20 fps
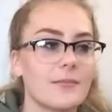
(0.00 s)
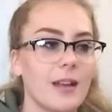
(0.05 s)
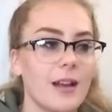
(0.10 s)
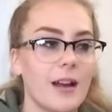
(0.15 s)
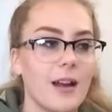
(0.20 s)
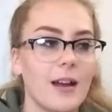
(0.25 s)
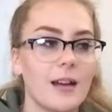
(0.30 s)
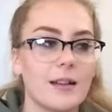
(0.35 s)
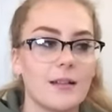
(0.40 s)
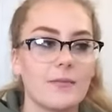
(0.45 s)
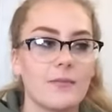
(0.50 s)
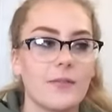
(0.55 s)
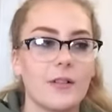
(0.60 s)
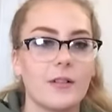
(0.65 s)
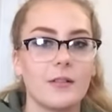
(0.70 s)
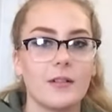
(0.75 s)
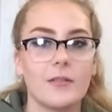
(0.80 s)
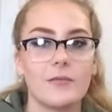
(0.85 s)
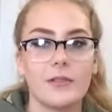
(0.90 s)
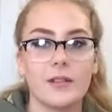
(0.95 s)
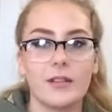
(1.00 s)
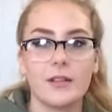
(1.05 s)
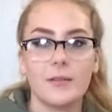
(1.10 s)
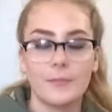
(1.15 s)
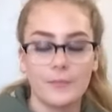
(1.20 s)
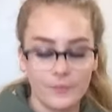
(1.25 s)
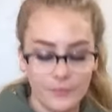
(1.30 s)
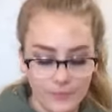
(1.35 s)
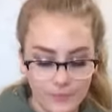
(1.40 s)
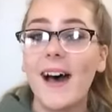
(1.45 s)
kind of fell in love with it.
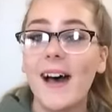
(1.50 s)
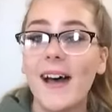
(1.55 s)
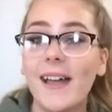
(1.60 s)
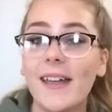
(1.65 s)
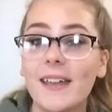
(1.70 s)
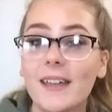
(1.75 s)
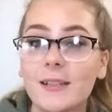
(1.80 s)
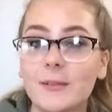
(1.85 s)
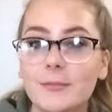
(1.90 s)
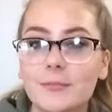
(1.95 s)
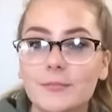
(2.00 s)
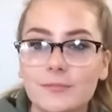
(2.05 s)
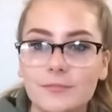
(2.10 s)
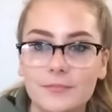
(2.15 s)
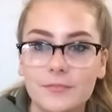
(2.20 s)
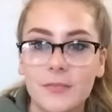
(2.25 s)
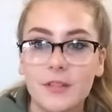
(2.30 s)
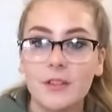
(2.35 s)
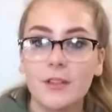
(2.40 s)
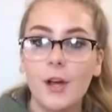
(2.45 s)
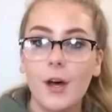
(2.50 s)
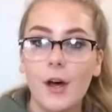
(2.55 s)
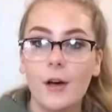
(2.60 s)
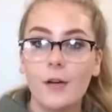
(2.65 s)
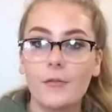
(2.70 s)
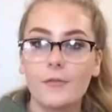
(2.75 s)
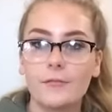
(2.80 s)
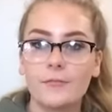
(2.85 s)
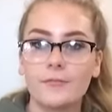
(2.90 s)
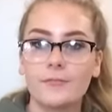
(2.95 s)
I
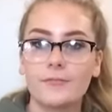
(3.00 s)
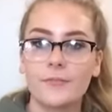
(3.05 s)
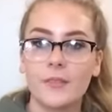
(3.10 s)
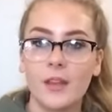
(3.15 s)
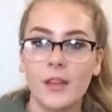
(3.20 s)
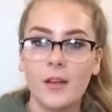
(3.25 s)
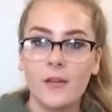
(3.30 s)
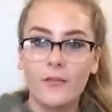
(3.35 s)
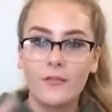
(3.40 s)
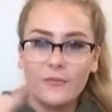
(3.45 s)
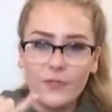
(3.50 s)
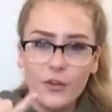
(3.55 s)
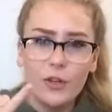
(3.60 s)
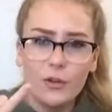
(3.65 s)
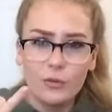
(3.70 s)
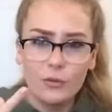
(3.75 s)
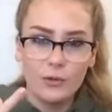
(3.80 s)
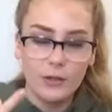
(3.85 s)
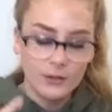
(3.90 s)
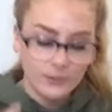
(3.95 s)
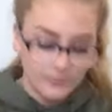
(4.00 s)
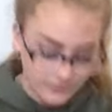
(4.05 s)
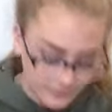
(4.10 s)
love food.